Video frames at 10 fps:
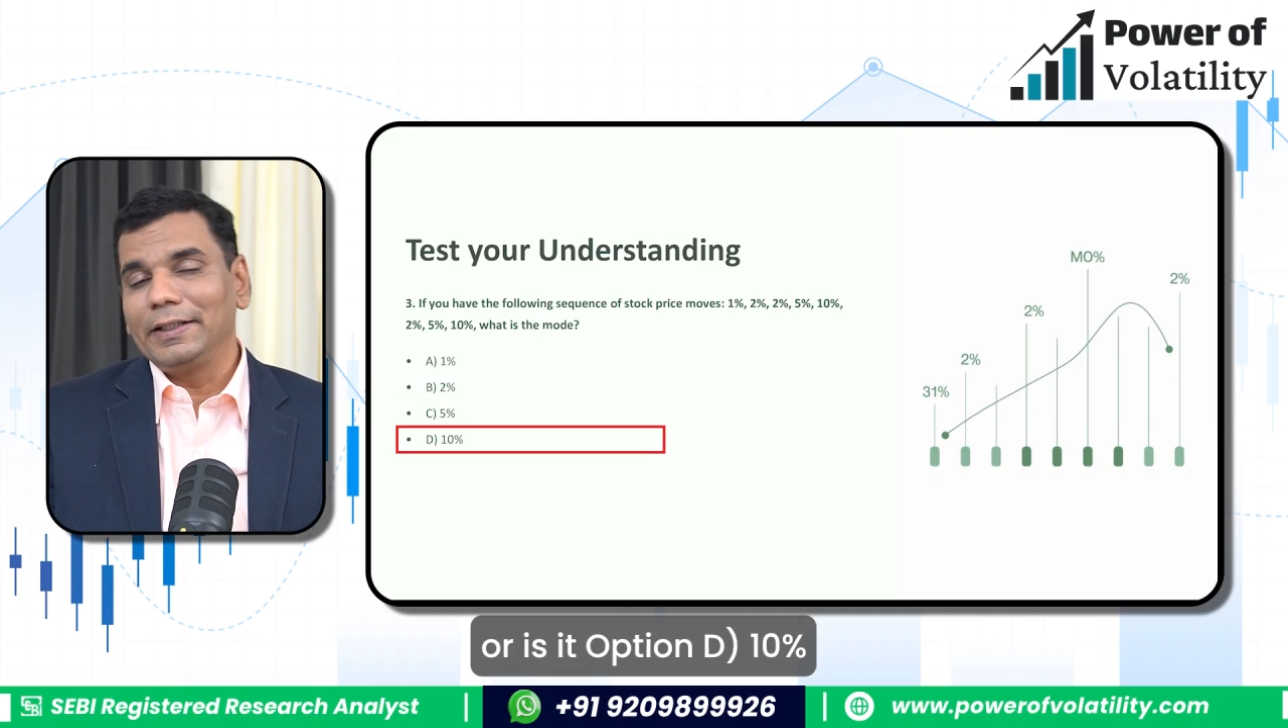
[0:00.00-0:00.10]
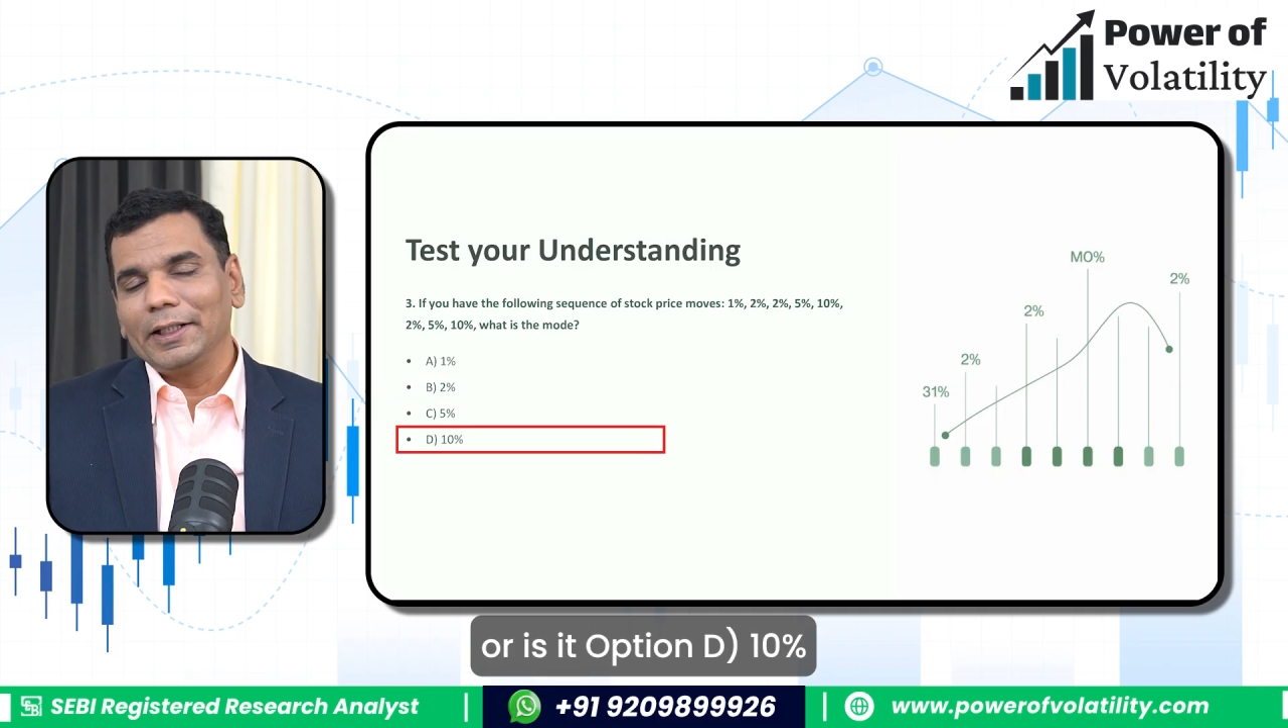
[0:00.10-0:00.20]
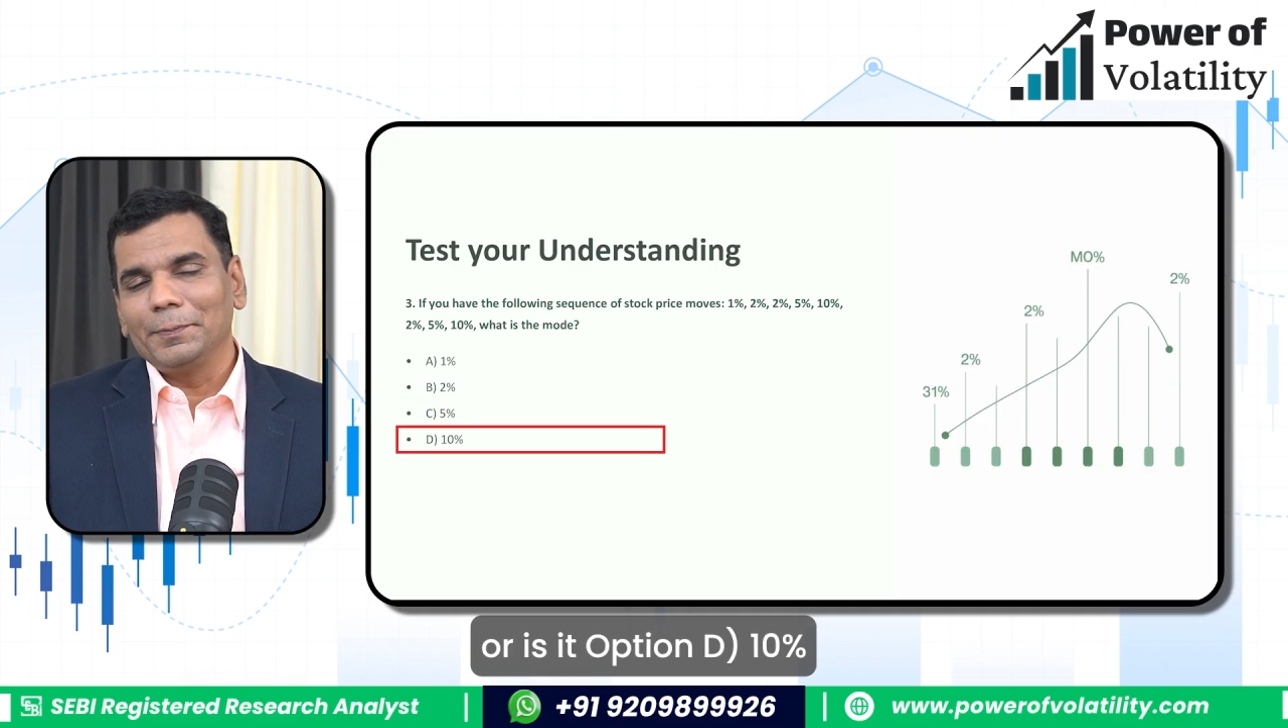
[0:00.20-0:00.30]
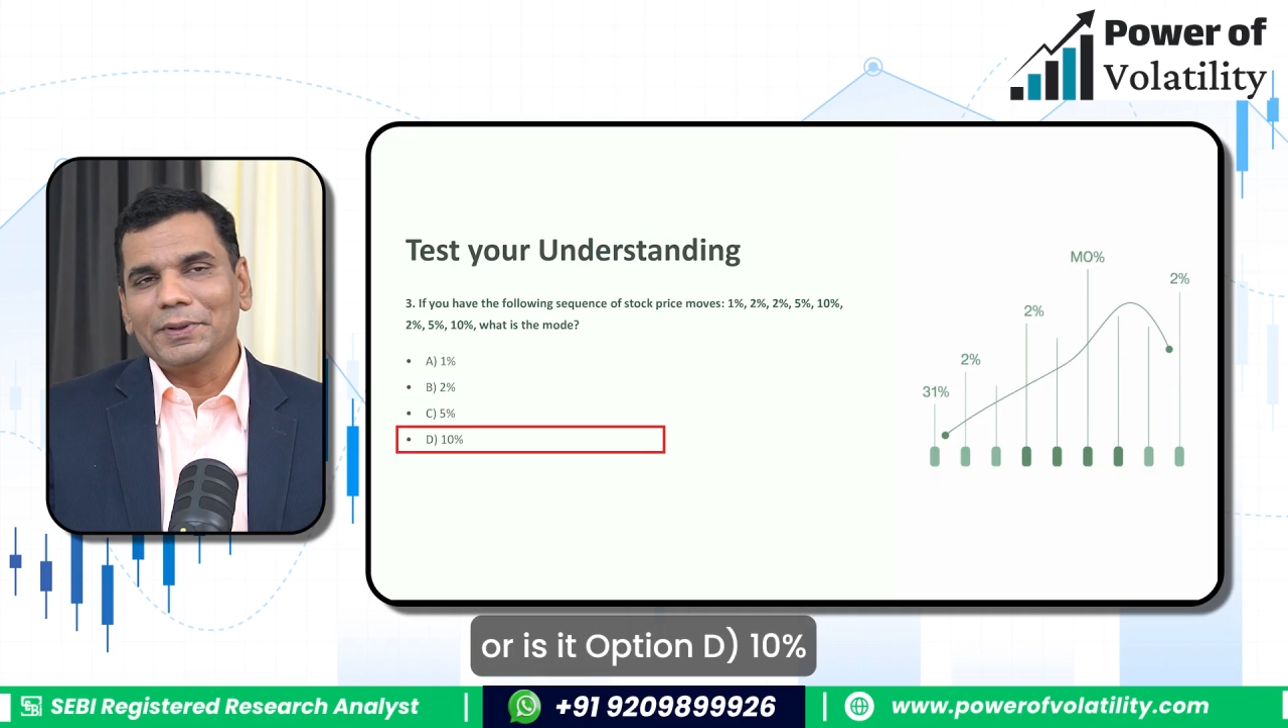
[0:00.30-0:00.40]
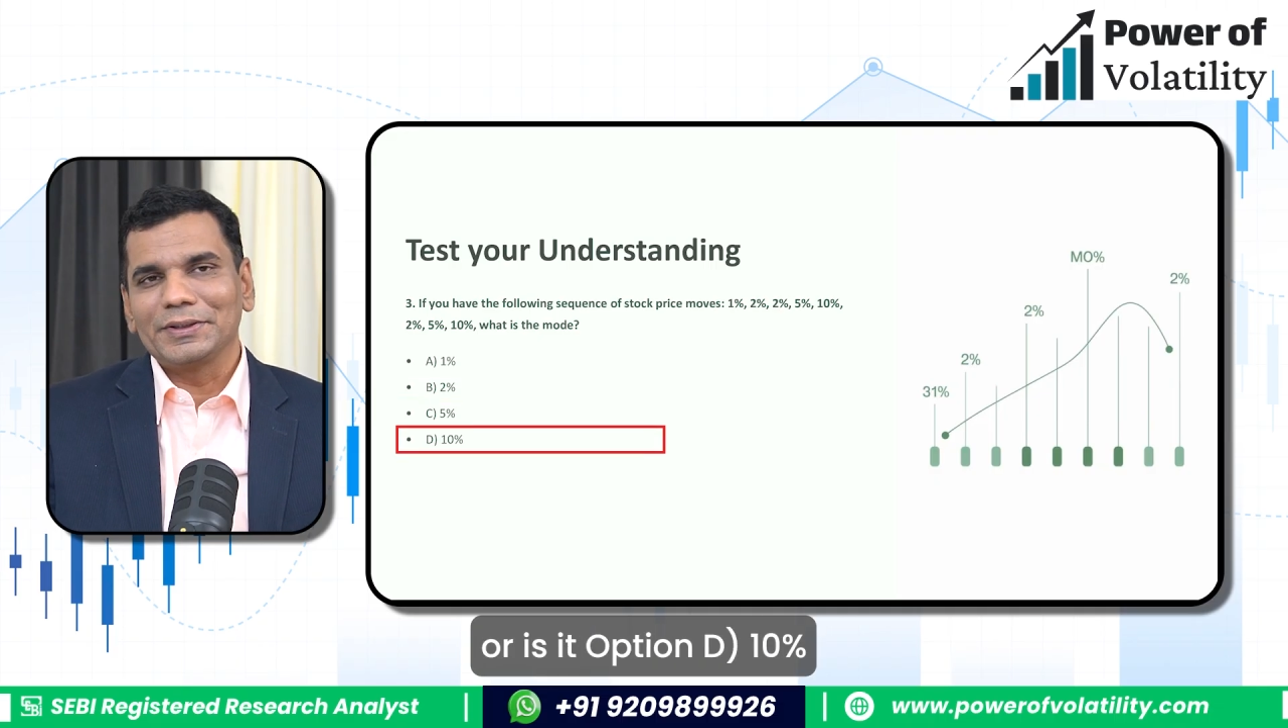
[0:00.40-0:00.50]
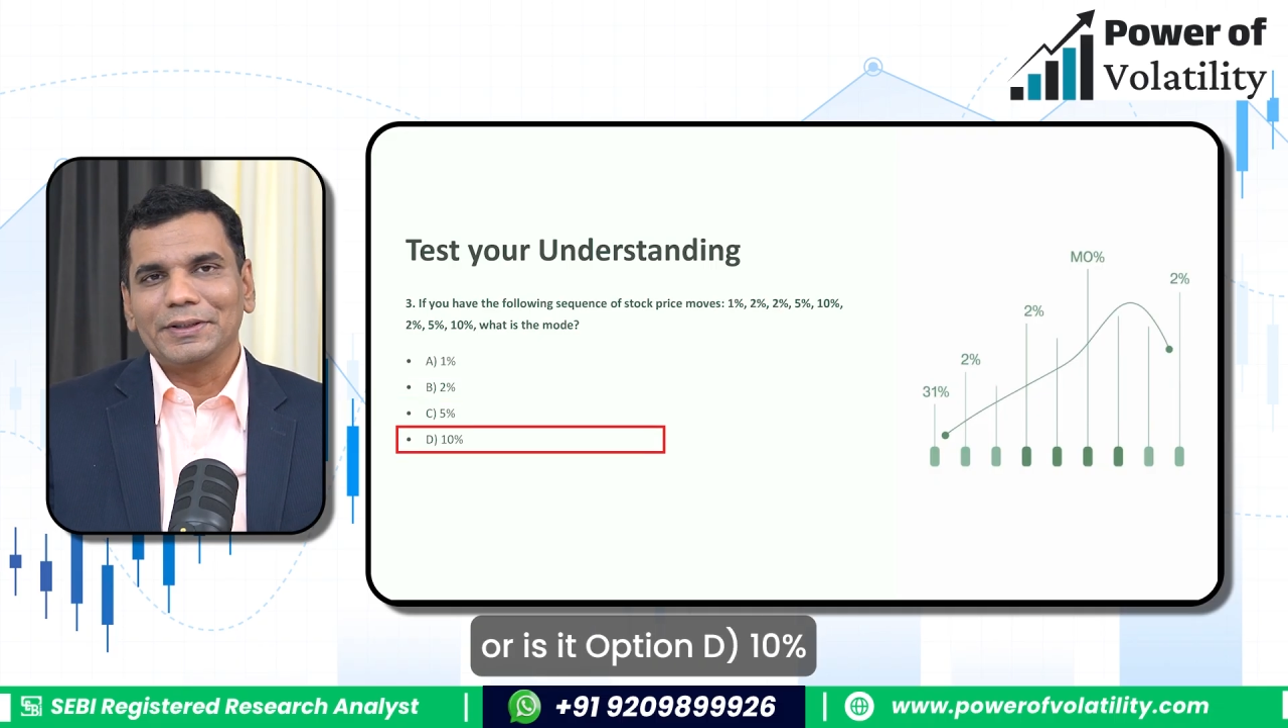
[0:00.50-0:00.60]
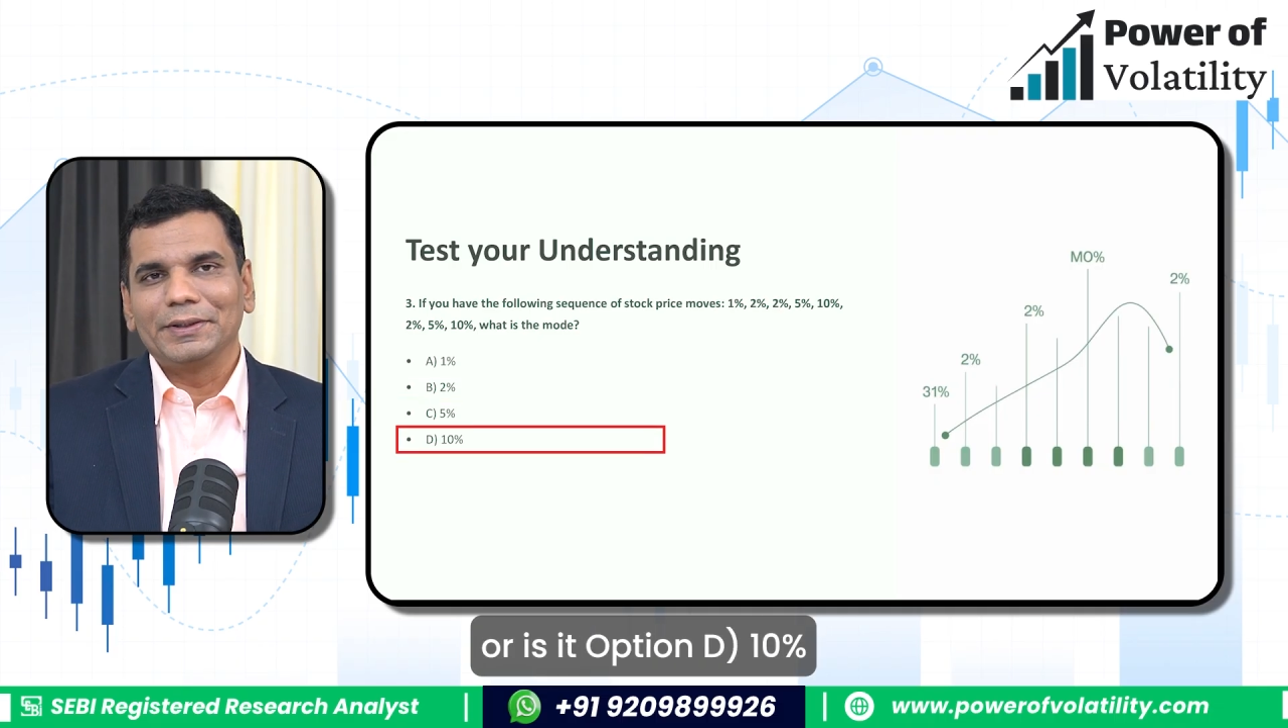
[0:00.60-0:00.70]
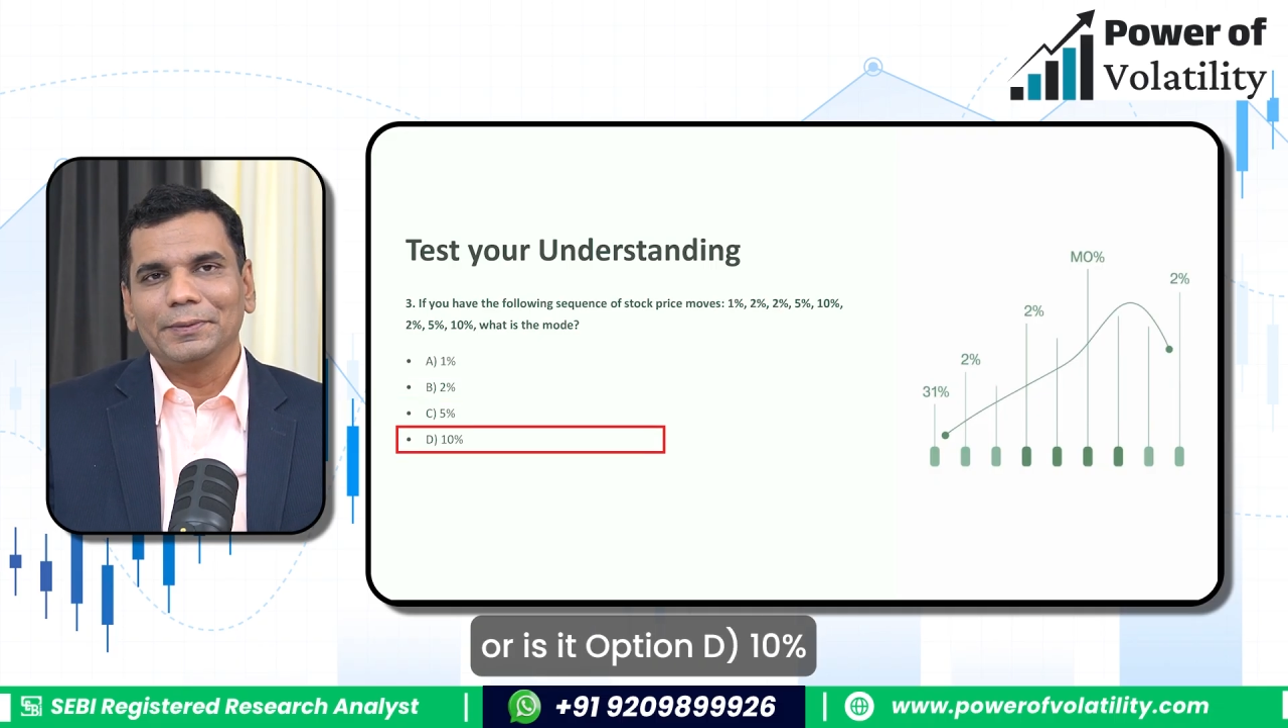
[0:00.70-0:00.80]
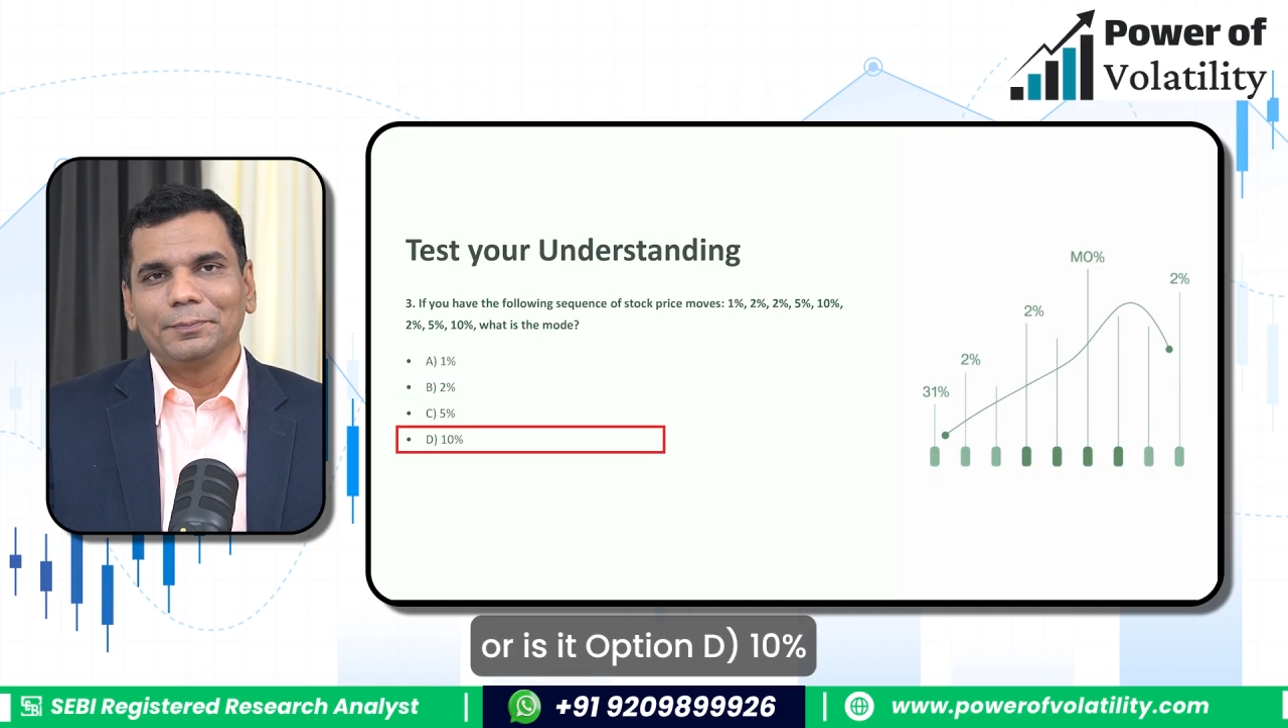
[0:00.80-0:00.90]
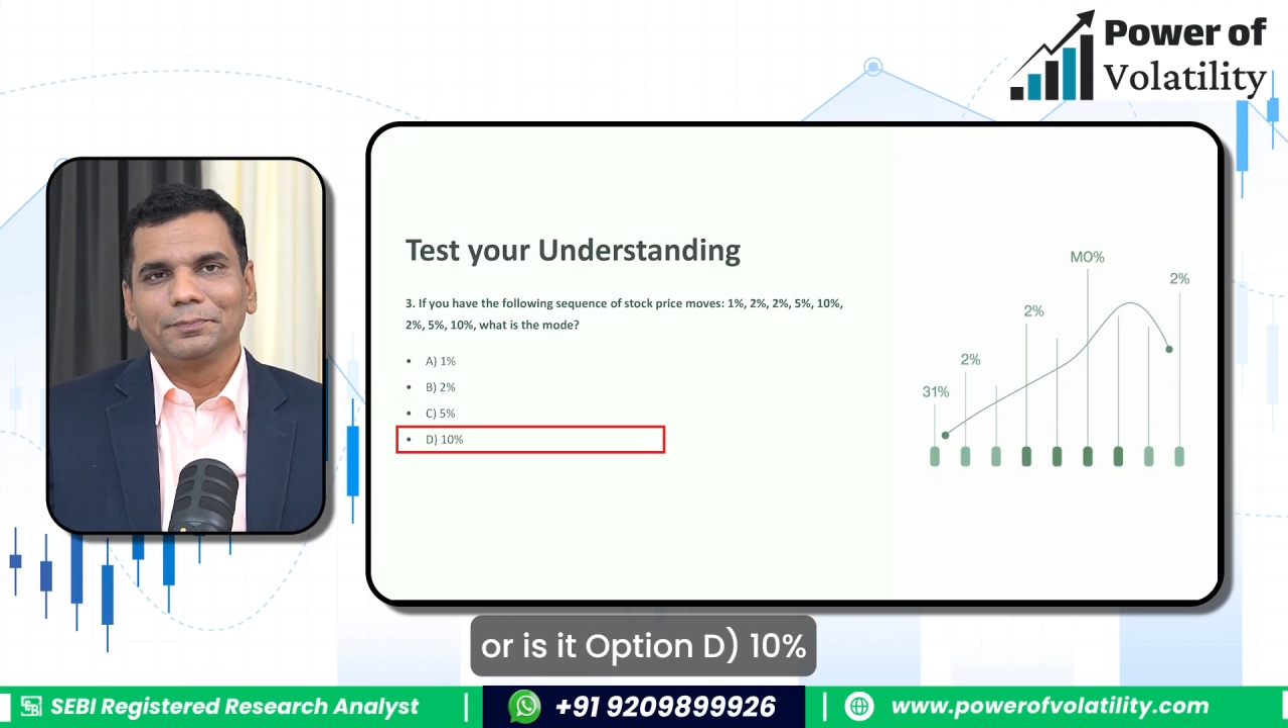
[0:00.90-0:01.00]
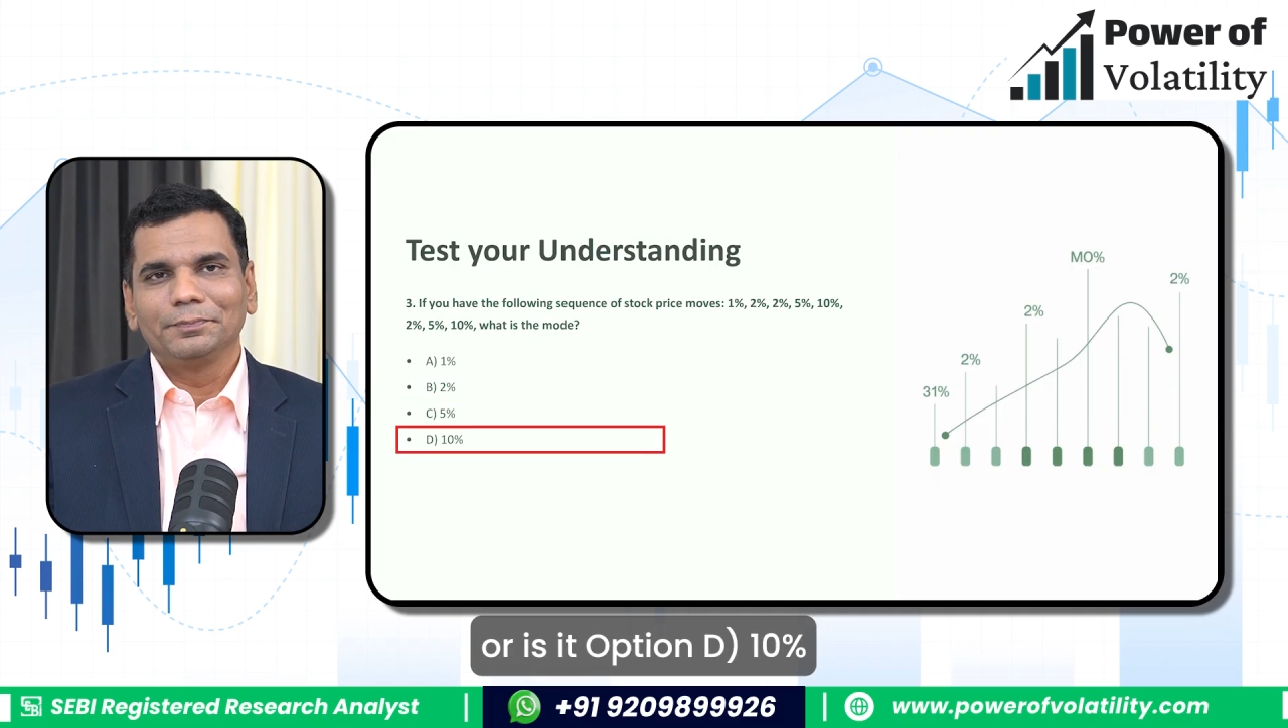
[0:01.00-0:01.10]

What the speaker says: 10%?